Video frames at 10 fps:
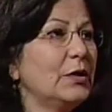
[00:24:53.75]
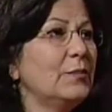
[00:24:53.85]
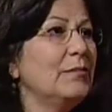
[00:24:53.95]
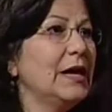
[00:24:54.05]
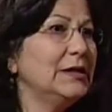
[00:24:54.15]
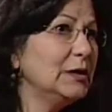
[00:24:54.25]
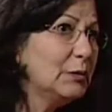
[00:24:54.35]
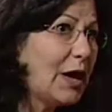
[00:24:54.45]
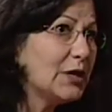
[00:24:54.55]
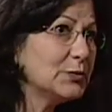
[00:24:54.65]
are many
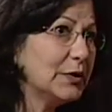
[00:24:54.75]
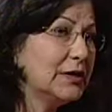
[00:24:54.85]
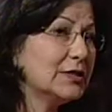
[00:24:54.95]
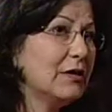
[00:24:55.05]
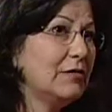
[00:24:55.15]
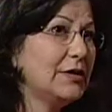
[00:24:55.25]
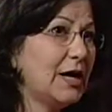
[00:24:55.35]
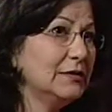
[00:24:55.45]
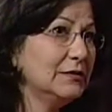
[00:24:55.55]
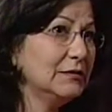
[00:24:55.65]
graduates of
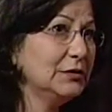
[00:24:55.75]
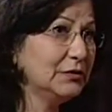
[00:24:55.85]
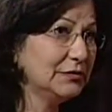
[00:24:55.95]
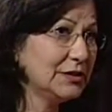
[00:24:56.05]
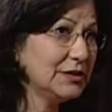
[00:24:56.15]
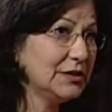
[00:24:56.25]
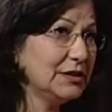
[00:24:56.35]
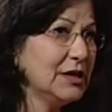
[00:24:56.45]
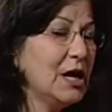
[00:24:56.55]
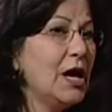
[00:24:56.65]
that university